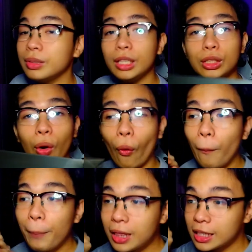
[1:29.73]
let's
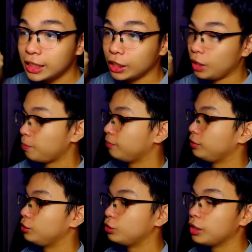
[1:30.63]
open this thing up,
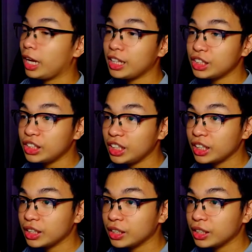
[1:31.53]
slide this thing,